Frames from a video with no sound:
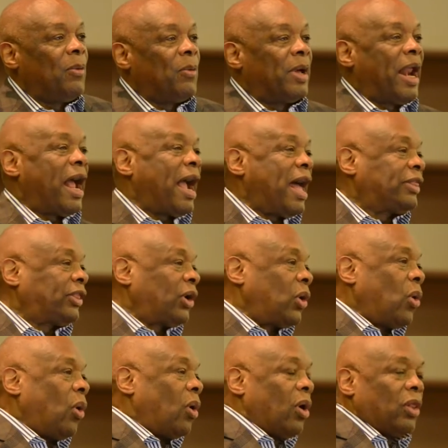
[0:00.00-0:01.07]
When I got the
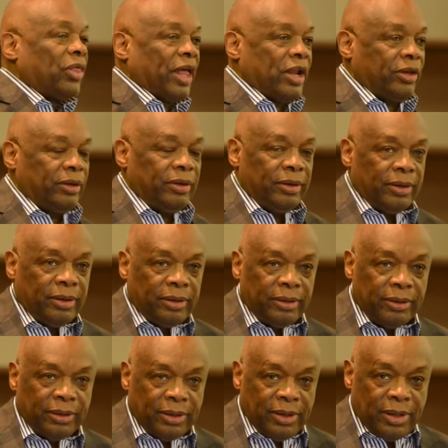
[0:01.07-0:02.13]
call that
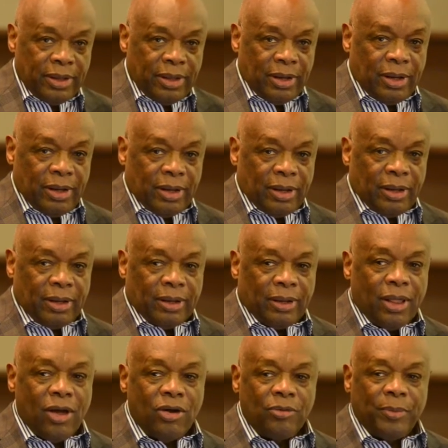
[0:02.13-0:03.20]

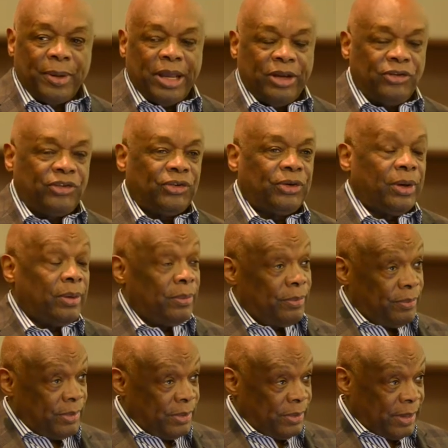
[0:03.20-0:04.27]
Long Beach,
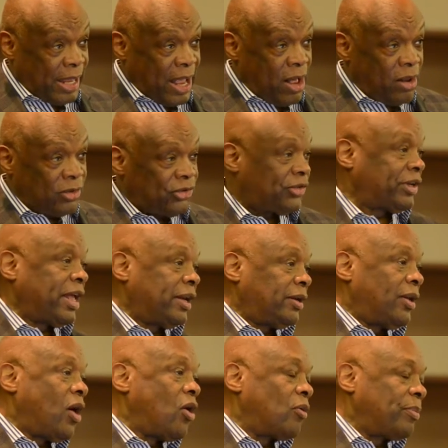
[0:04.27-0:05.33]
Cal State
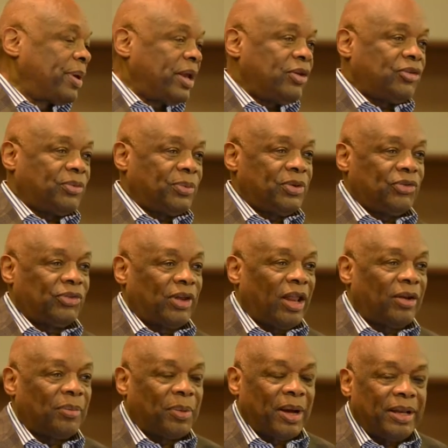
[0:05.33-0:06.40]
Long Beach was
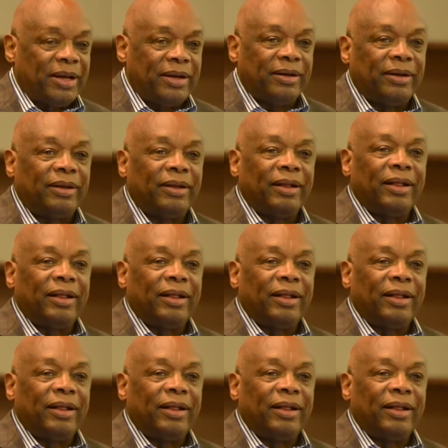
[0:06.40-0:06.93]
celebrated